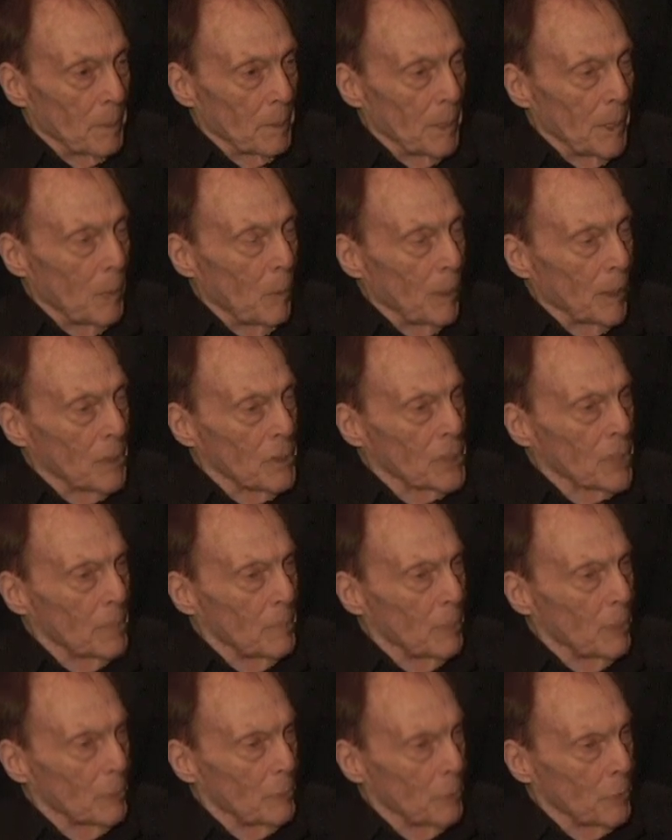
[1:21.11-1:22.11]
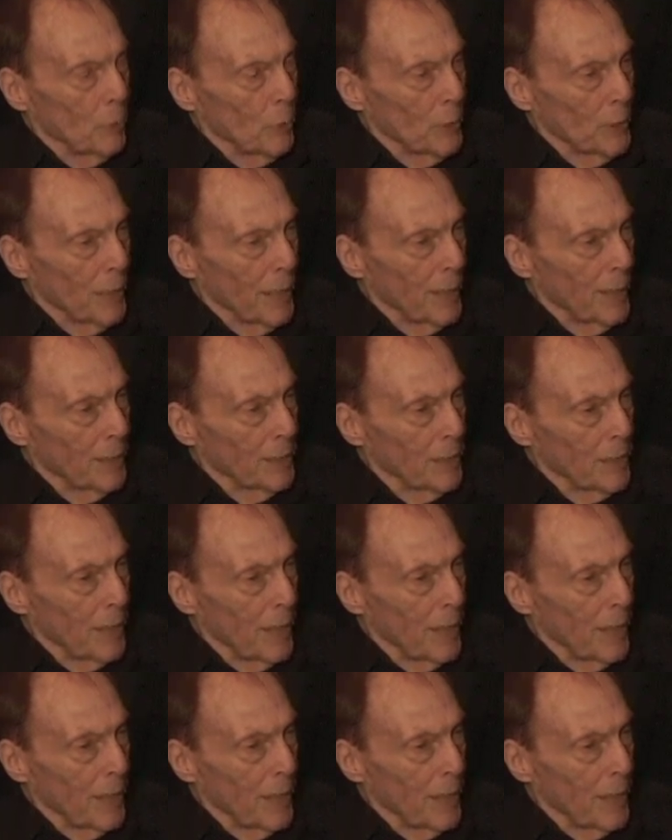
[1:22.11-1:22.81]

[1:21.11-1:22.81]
and they wanted someone with organic